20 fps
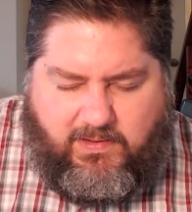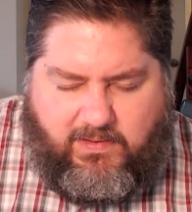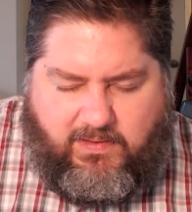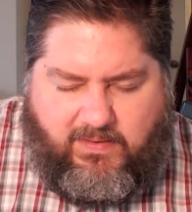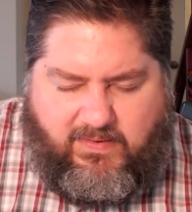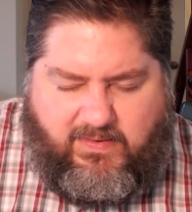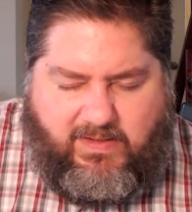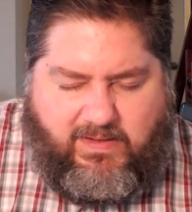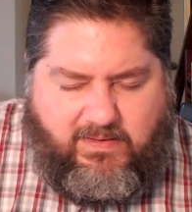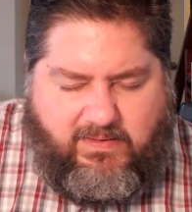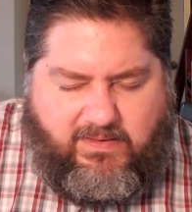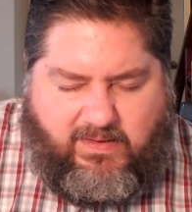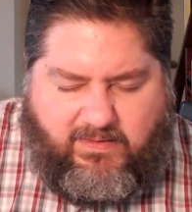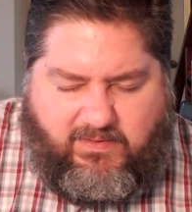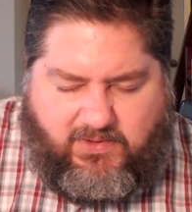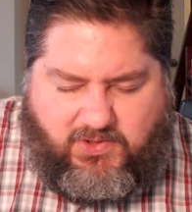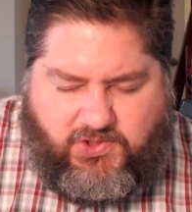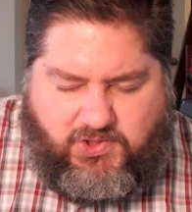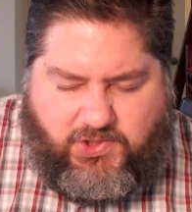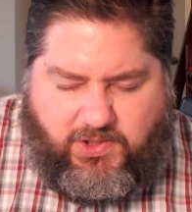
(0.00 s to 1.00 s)
sins as
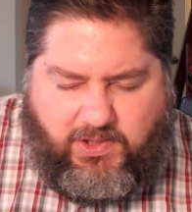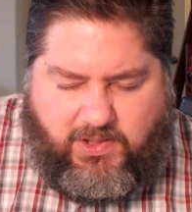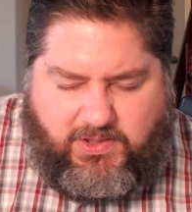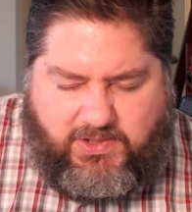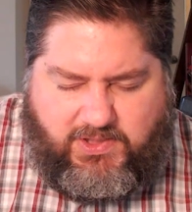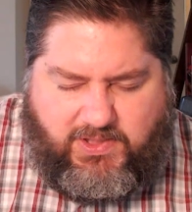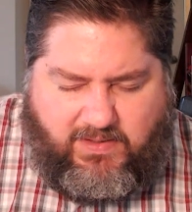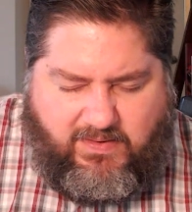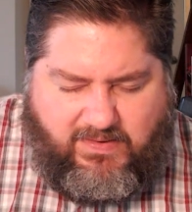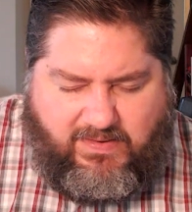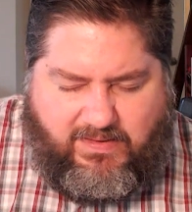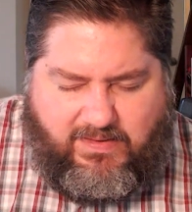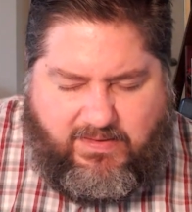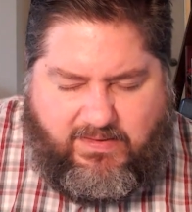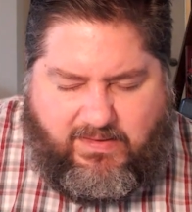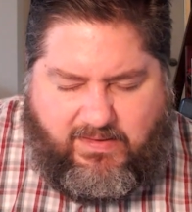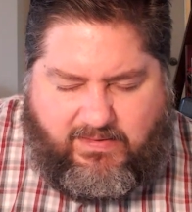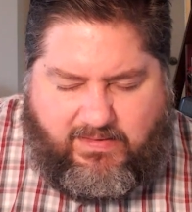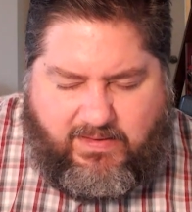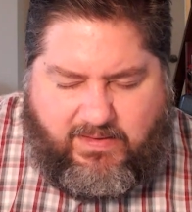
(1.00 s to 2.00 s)
a church and sins
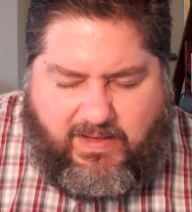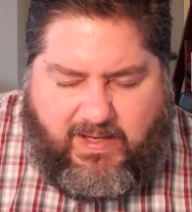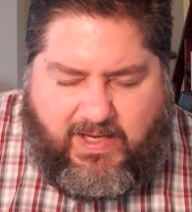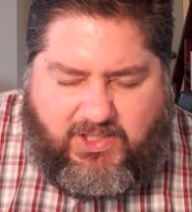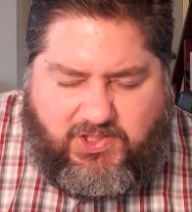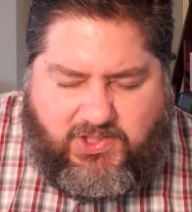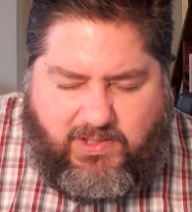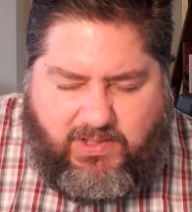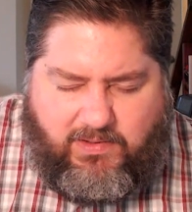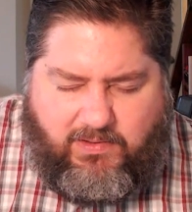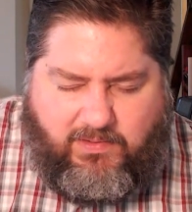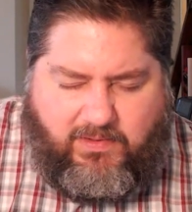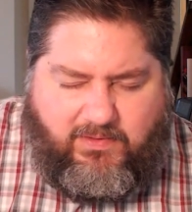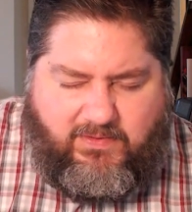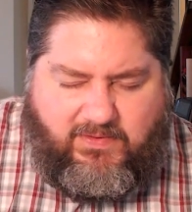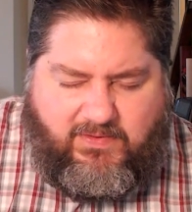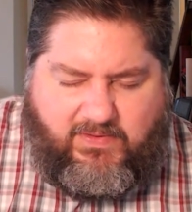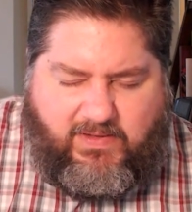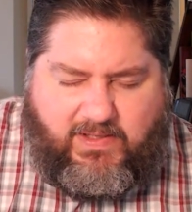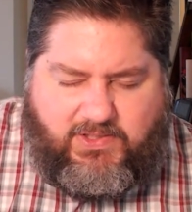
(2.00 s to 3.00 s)
as a nation are
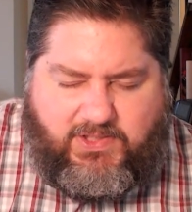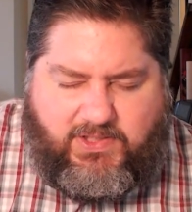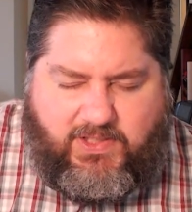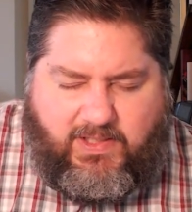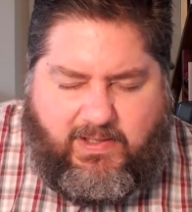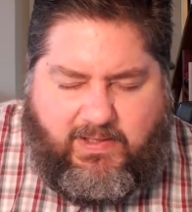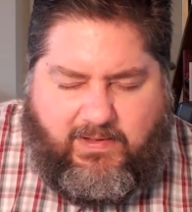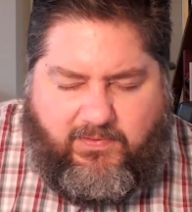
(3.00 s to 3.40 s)
such